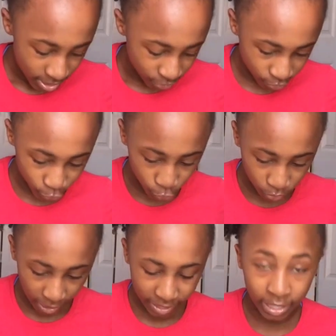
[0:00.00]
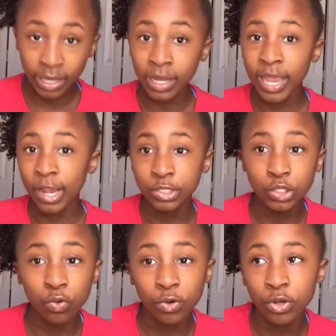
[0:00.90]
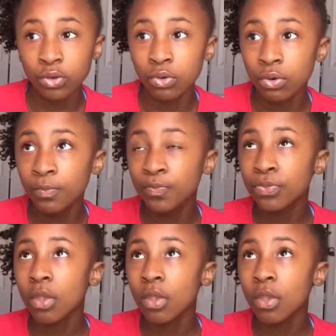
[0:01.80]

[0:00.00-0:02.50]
You could do like a hair tutorial.